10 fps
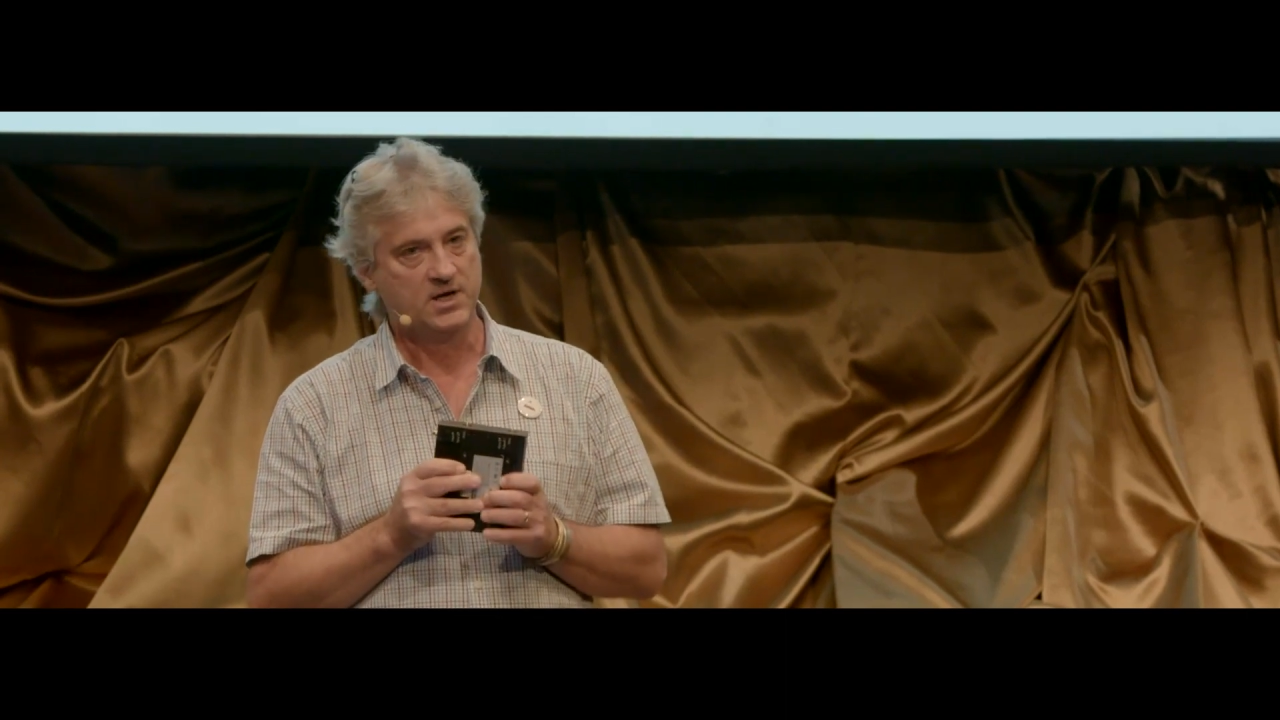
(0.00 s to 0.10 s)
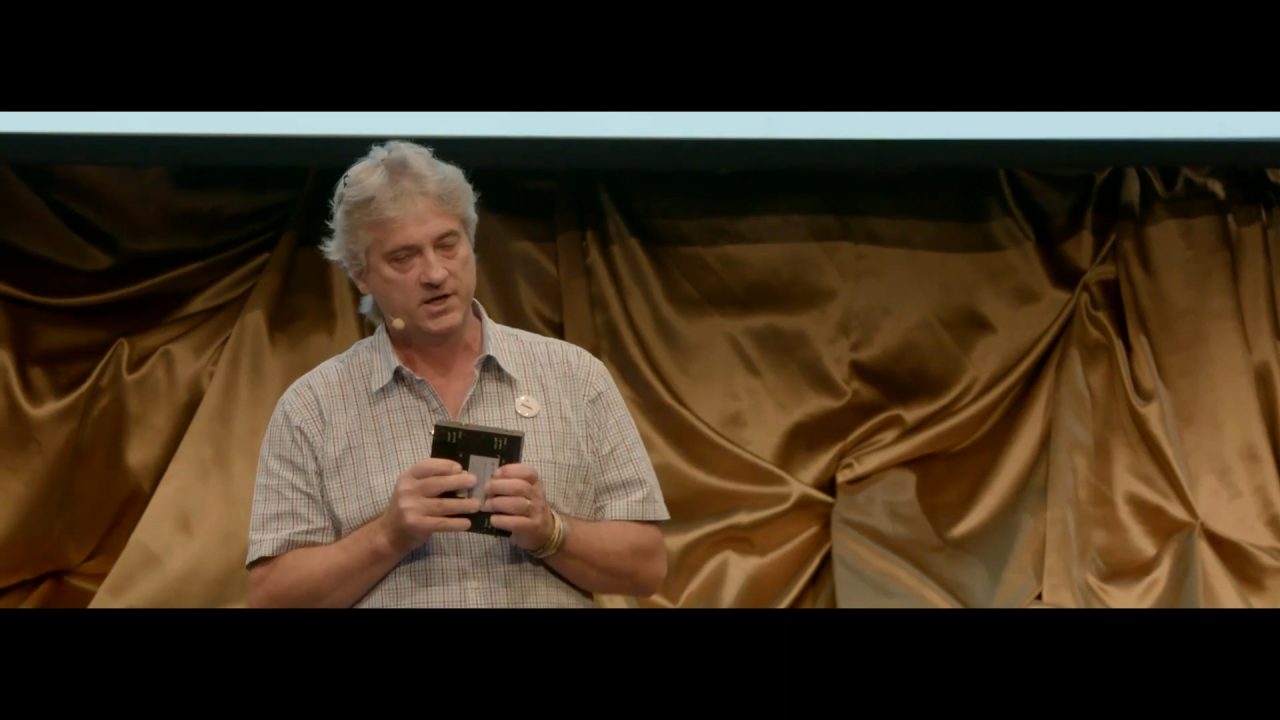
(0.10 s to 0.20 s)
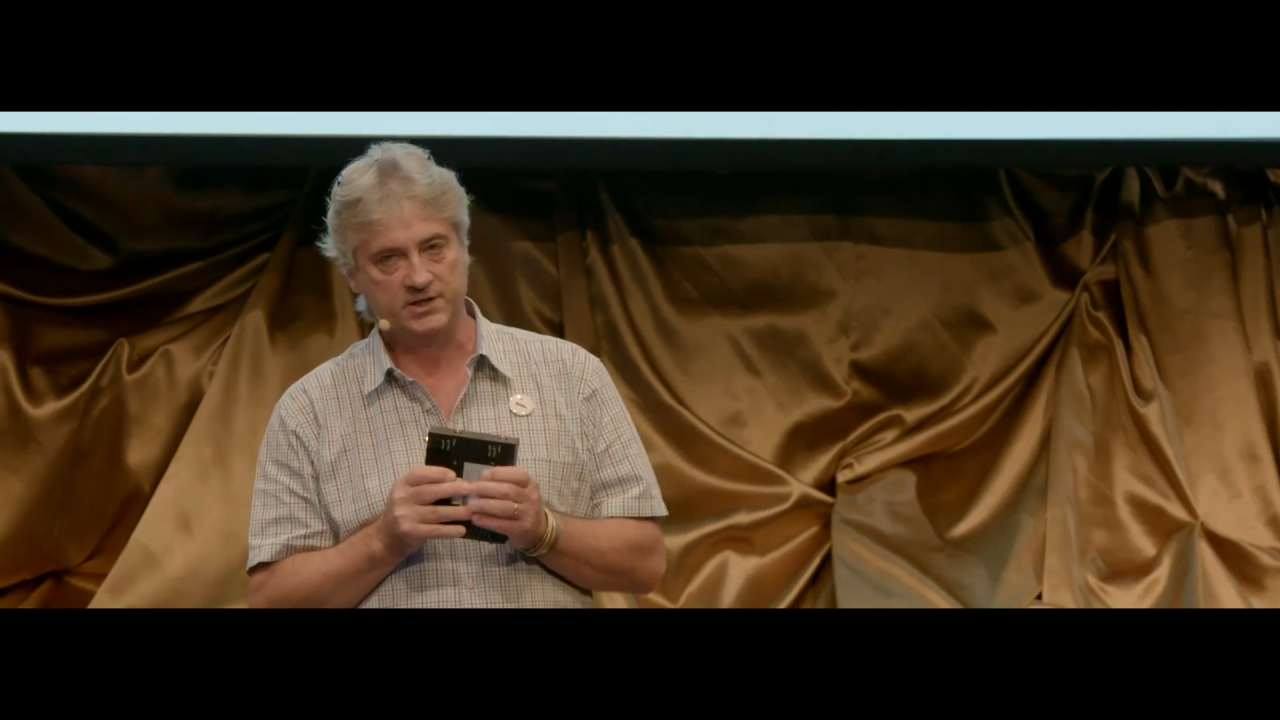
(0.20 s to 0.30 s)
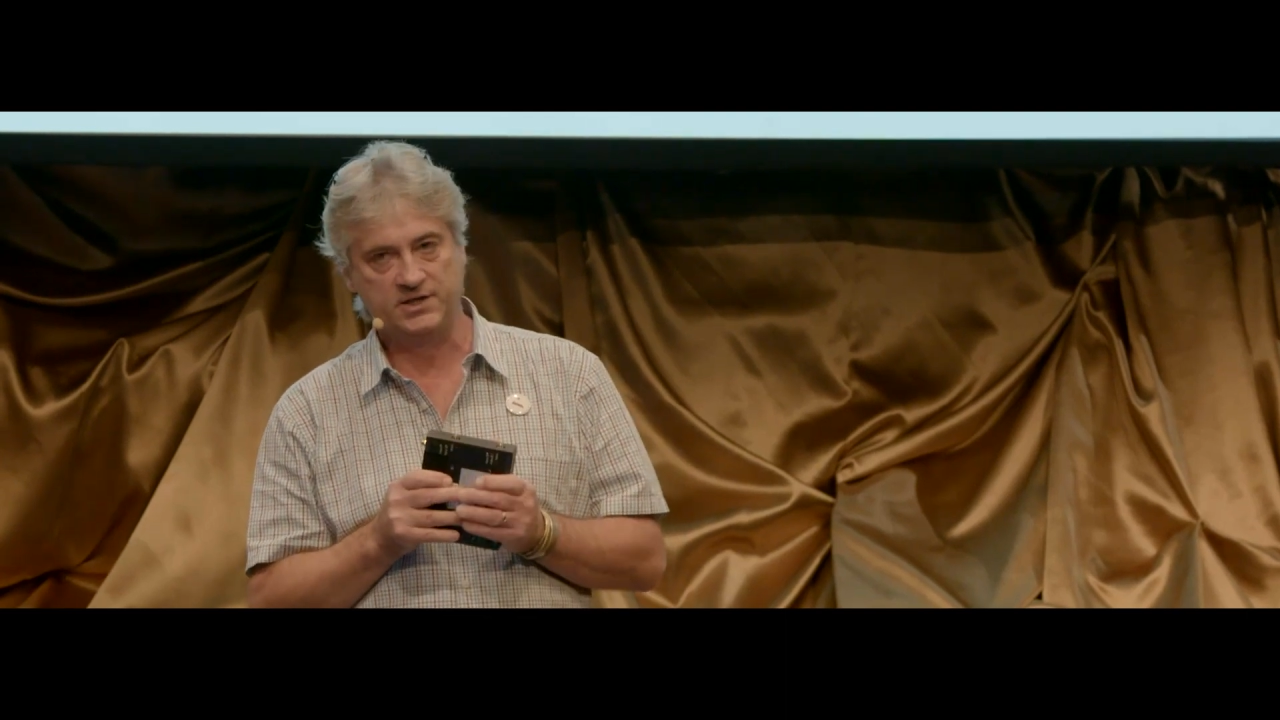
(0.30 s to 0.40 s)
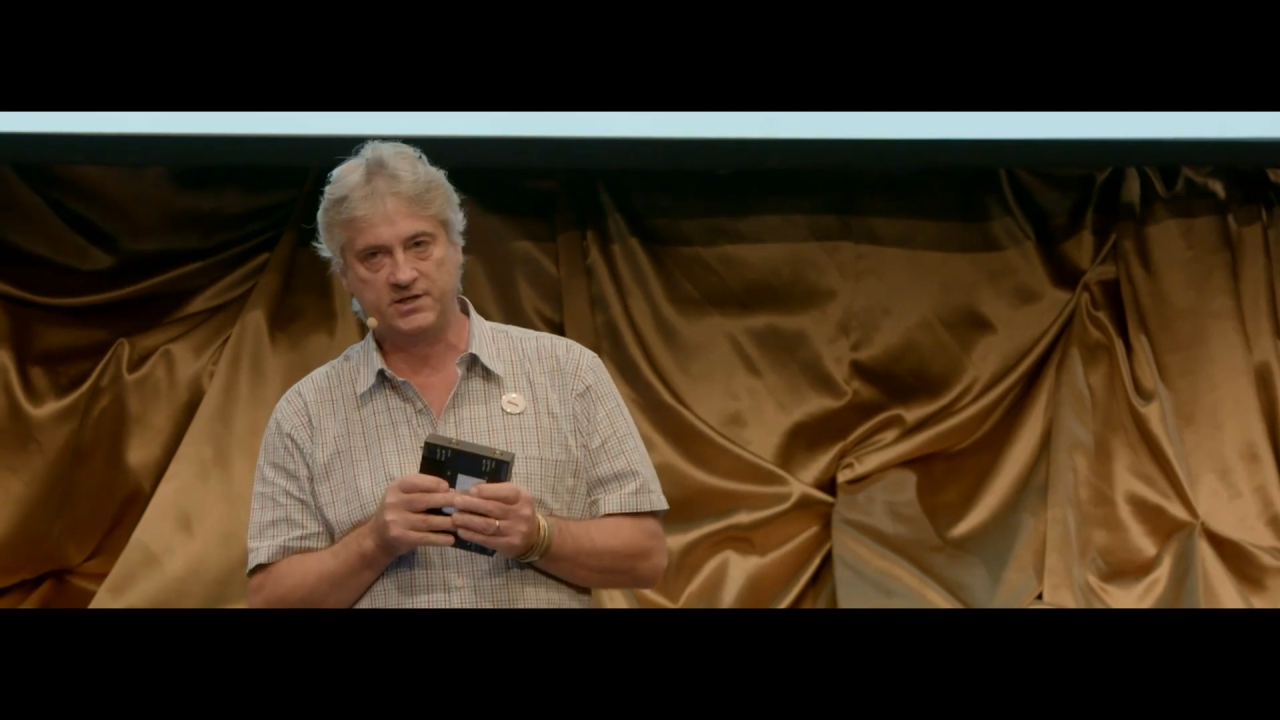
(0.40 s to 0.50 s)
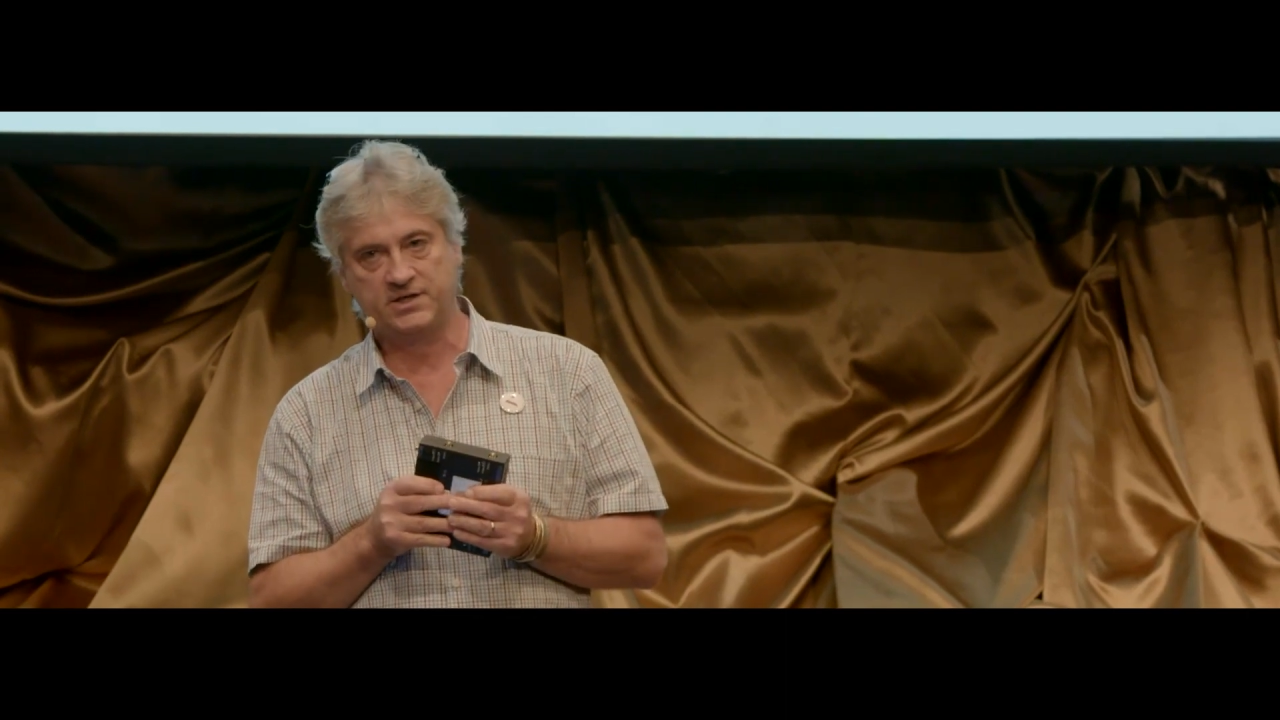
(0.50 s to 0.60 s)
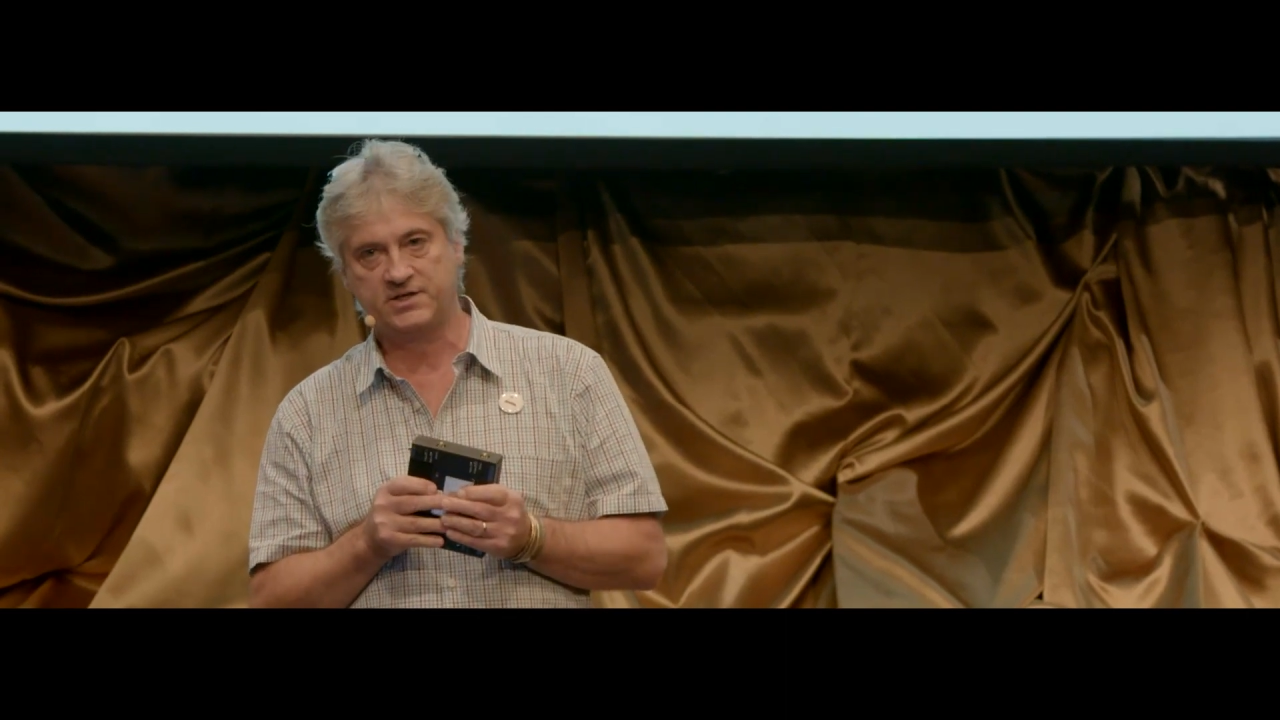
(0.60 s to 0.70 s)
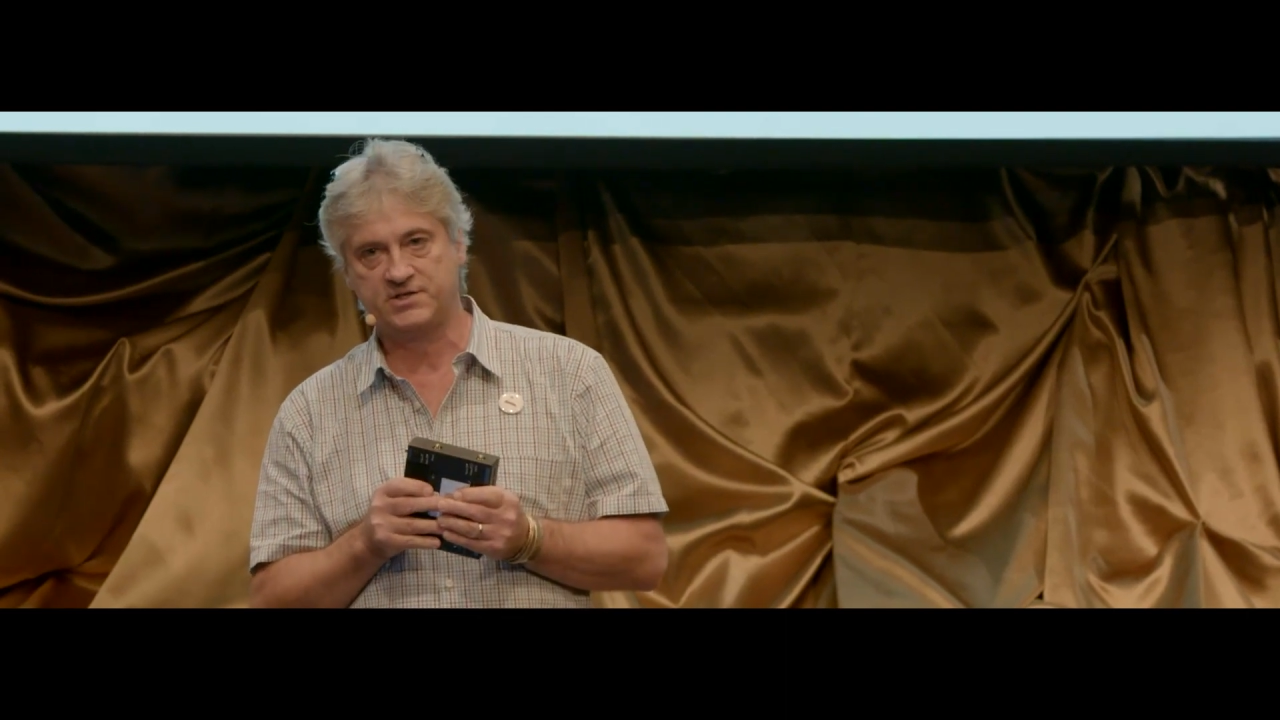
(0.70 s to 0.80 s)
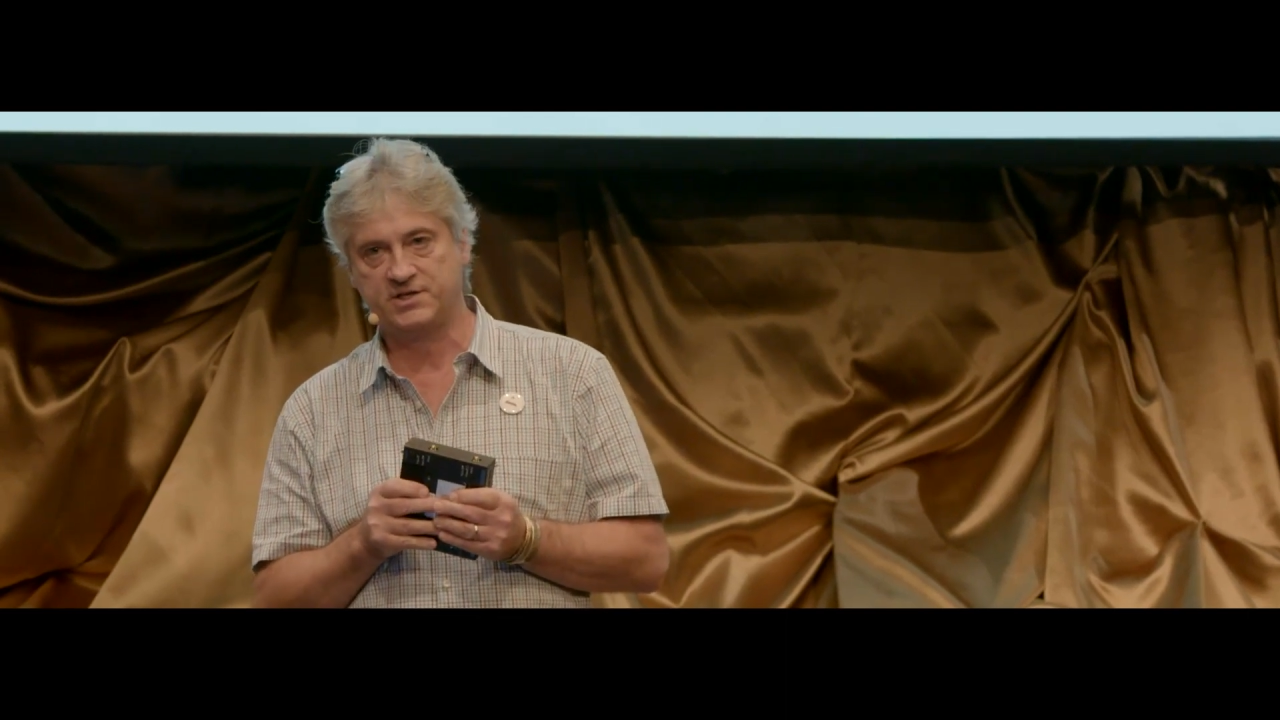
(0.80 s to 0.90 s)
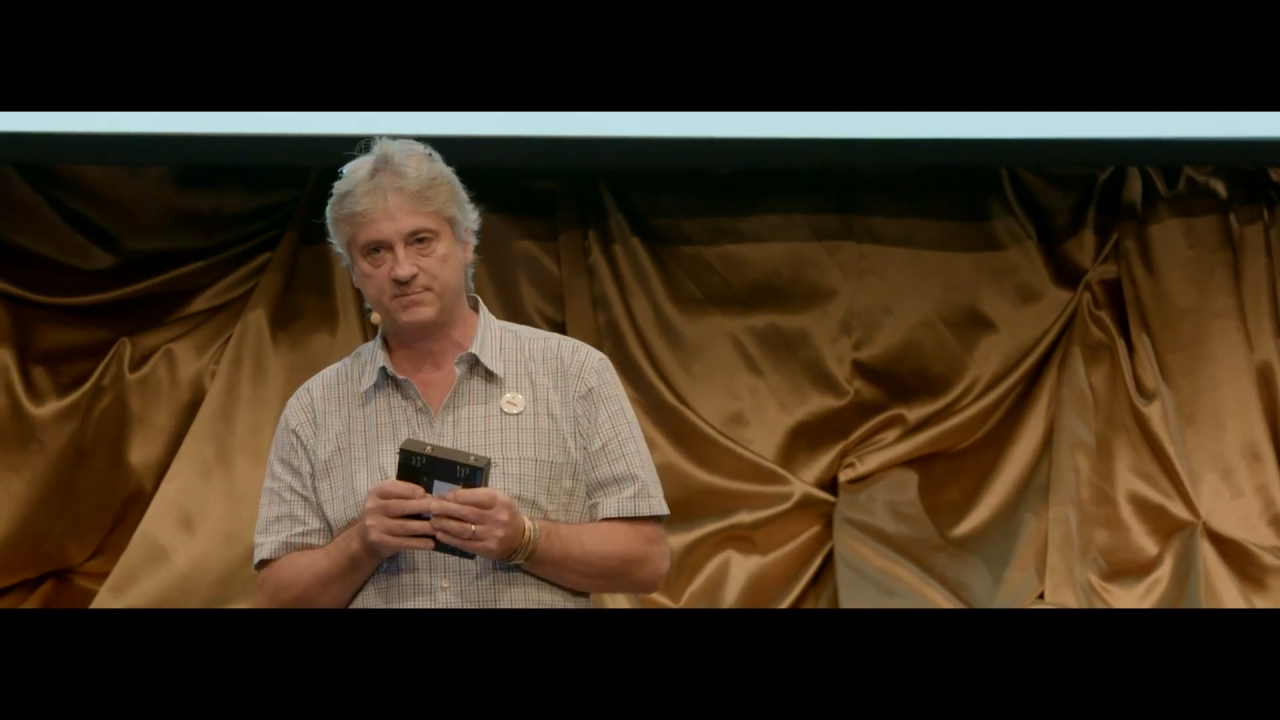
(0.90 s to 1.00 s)
It didn't
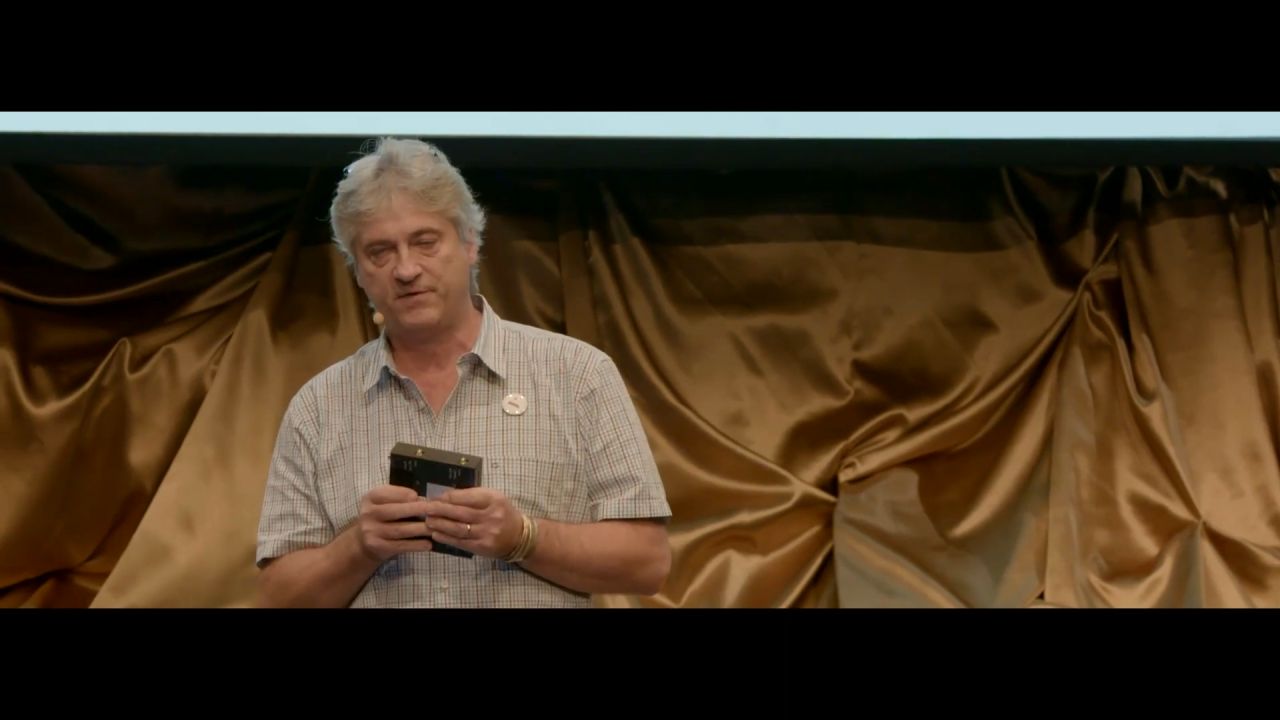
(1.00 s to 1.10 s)
exist